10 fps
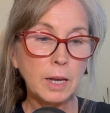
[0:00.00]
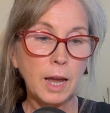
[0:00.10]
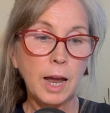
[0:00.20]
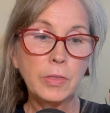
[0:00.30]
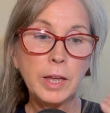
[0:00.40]

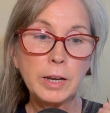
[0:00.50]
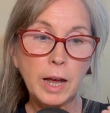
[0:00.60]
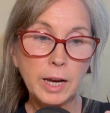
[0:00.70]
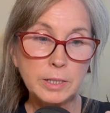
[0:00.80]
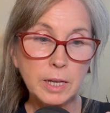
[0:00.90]
and then
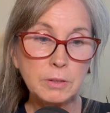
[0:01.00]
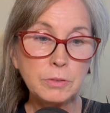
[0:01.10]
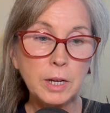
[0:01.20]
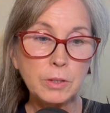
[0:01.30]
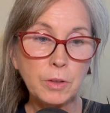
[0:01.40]

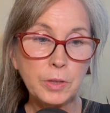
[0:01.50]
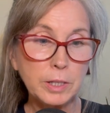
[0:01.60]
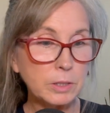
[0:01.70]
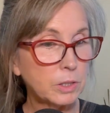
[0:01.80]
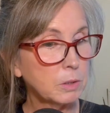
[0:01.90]
identifying the things,
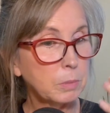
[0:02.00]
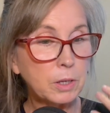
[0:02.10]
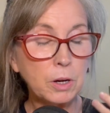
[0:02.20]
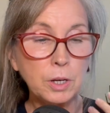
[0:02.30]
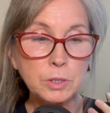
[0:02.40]
just being
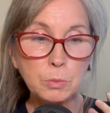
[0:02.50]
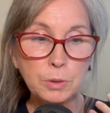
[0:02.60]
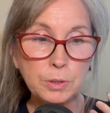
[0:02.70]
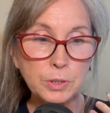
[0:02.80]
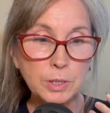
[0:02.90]
honest with
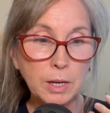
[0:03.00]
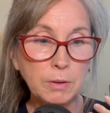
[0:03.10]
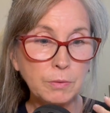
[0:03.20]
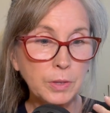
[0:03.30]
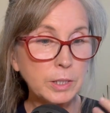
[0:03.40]
yourself,
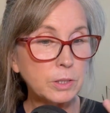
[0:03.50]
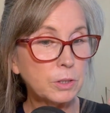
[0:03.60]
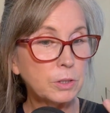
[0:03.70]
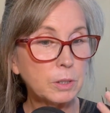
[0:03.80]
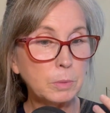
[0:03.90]
things that
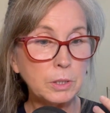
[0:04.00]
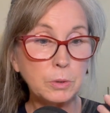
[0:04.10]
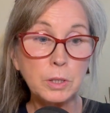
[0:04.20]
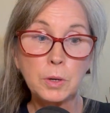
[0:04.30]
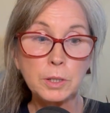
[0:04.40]
you could be
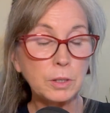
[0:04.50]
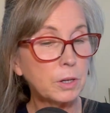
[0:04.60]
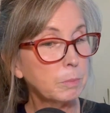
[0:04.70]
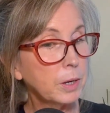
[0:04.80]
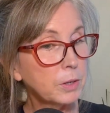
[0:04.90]
doing. I could go to
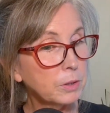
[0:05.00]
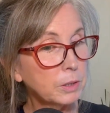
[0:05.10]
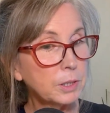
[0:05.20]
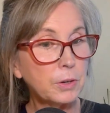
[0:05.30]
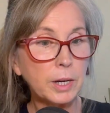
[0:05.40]
bed
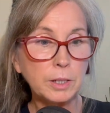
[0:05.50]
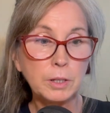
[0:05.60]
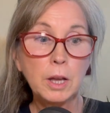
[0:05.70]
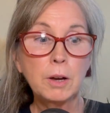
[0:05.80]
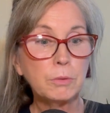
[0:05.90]
earlier. I could
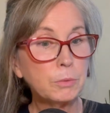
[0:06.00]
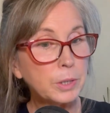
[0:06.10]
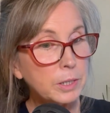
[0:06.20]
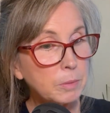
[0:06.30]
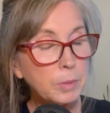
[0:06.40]
read
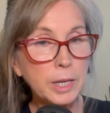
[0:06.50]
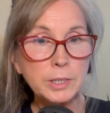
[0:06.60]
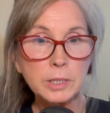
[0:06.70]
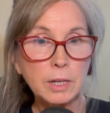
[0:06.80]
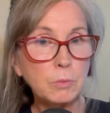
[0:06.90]
in bed
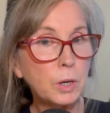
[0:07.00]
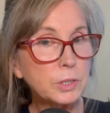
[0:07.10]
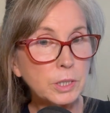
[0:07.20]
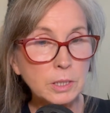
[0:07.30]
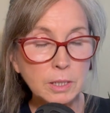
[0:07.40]
instead of
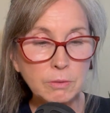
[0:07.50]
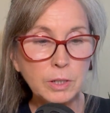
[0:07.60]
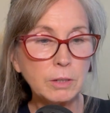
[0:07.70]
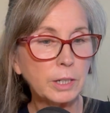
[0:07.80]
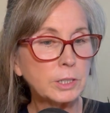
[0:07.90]
watching
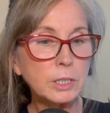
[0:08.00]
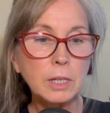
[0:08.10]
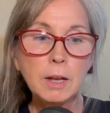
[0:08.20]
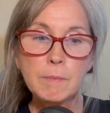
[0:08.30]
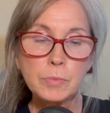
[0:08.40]
TV. Just
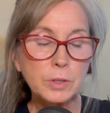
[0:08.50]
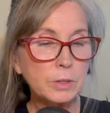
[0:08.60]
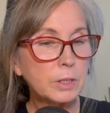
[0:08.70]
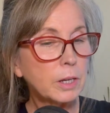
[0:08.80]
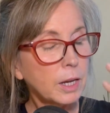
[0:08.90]

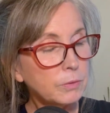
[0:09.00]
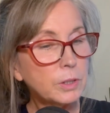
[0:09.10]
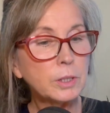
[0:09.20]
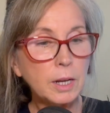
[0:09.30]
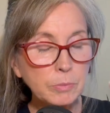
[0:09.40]
kind
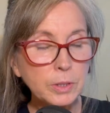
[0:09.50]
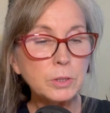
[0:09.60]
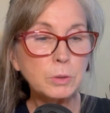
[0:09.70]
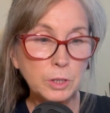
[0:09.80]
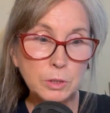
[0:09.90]
of,
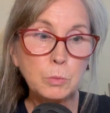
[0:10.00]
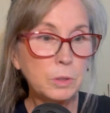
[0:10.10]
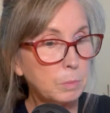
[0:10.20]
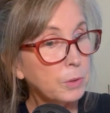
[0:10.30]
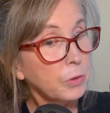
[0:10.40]
these would
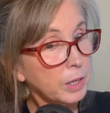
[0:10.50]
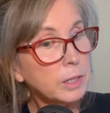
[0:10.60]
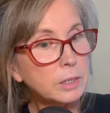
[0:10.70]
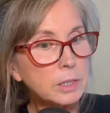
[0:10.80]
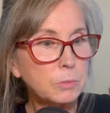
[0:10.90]
be
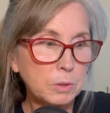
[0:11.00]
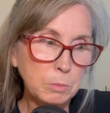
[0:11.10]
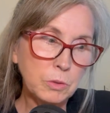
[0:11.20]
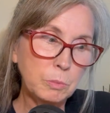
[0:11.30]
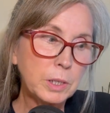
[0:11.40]
things that would
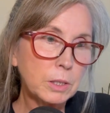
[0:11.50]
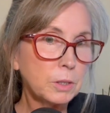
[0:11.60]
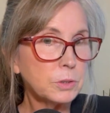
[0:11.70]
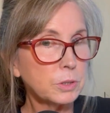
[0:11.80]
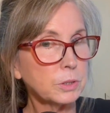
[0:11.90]
move me
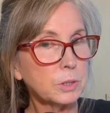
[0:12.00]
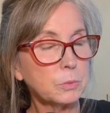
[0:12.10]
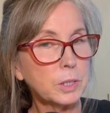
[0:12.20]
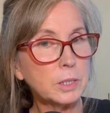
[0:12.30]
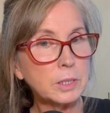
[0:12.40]
closer to
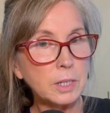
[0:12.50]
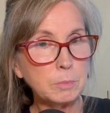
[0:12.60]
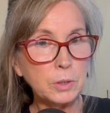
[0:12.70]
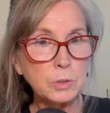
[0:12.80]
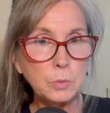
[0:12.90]
what it is I
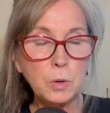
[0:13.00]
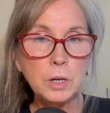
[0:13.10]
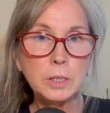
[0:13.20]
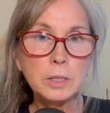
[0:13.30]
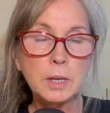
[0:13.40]
most want.